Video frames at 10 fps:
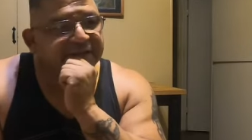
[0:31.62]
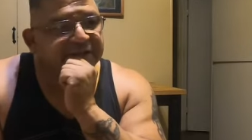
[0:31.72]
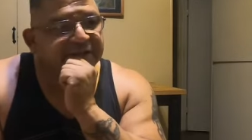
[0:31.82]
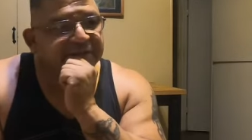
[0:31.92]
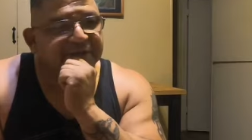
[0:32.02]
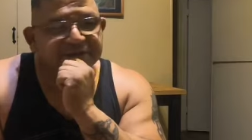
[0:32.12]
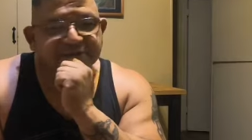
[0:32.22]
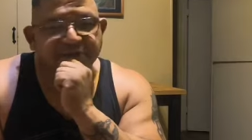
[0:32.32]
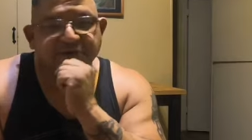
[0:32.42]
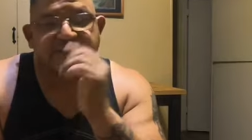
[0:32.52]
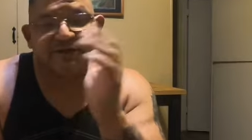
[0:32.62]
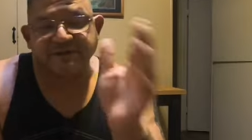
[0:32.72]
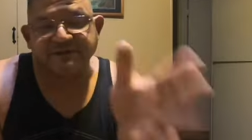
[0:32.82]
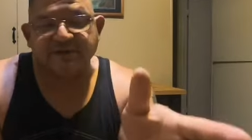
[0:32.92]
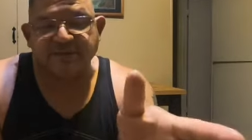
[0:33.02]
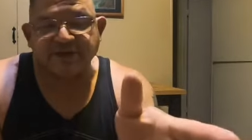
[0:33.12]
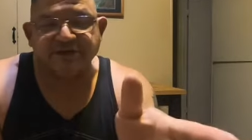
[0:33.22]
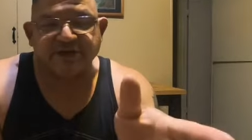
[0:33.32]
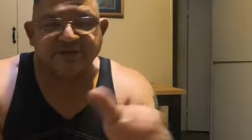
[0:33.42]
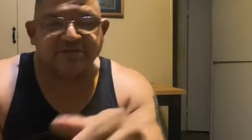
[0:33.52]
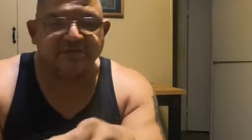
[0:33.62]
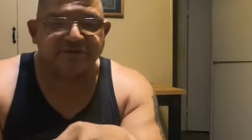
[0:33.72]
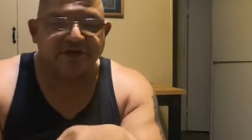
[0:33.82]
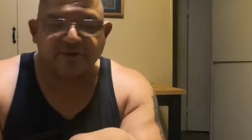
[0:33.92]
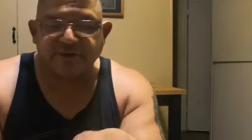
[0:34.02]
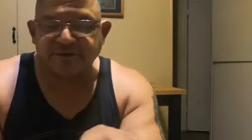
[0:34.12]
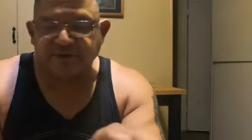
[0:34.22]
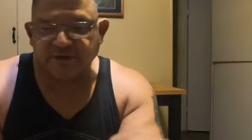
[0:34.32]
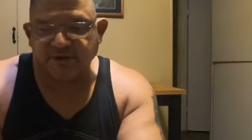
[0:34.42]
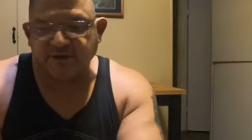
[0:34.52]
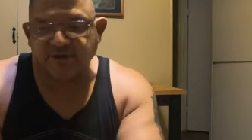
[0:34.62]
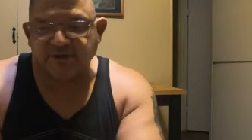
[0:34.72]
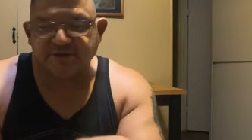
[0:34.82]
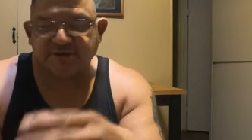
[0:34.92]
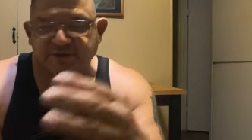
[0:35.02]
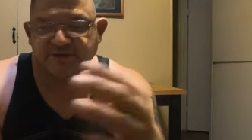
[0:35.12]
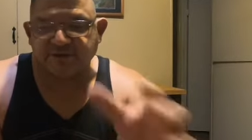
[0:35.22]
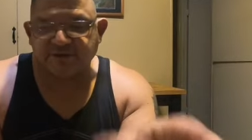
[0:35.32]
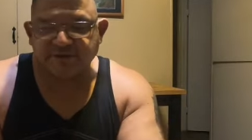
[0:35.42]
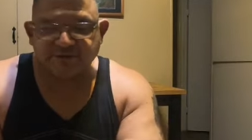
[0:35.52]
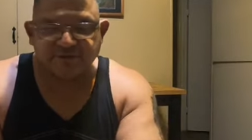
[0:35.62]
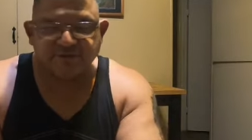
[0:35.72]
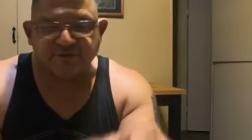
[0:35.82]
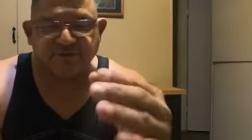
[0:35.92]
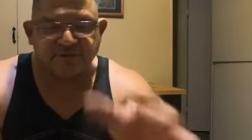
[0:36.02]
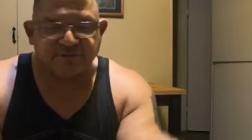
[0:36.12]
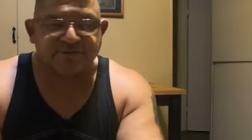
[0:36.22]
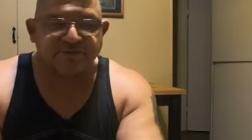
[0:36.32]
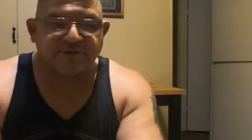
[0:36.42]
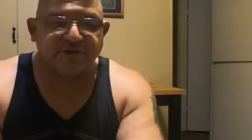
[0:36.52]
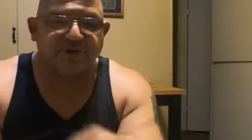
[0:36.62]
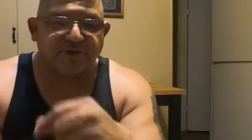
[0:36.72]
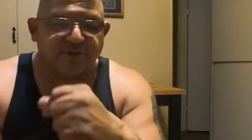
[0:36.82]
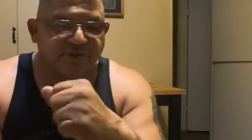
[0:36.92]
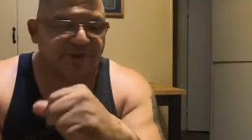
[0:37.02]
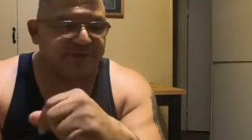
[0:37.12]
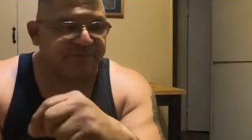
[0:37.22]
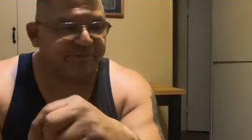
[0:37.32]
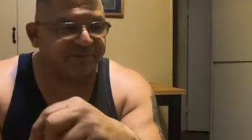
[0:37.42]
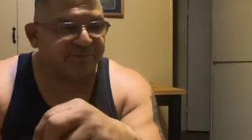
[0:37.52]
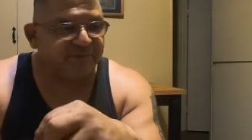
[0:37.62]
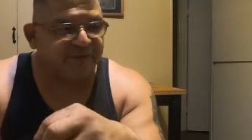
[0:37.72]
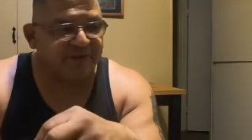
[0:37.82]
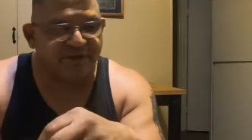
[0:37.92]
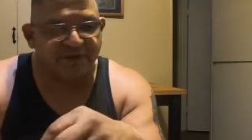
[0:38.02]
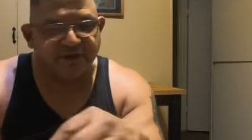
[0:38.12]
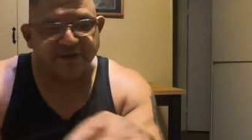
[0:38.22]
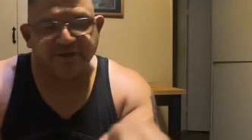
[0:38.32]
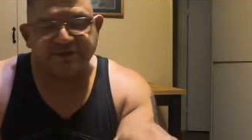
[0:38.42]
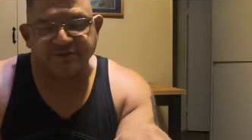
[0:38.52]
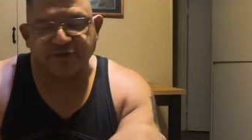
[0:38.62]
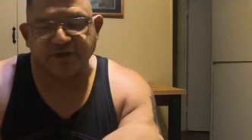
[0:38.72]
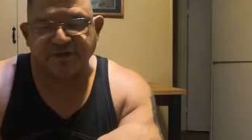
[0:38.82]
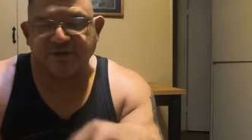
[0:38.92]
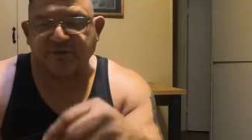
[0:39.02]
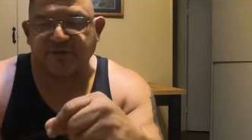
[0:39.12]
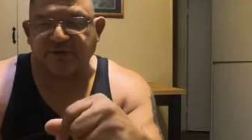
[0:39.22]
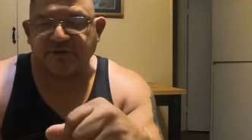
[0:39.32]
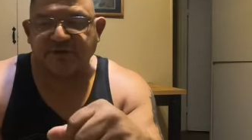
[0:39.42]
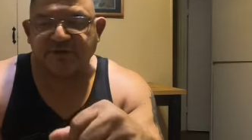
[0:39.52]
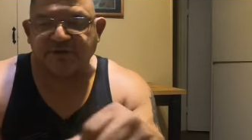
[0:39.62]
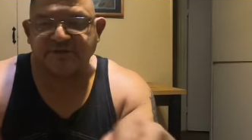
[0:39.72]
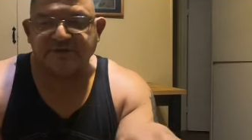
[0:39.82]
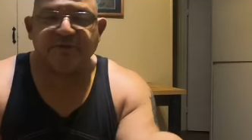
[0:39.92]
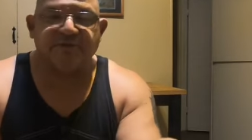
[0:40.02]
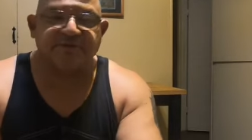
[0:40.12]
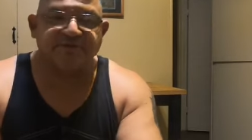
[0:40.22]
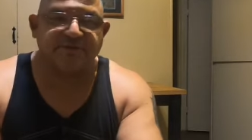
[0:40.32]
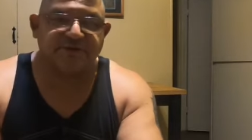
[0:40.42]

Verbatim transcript: uh, by, or getting signed by Jacksonville Jaguars. And, and I'll get into the whole story a little bit later. Uh, it goes in pretty deep, and I think some people took it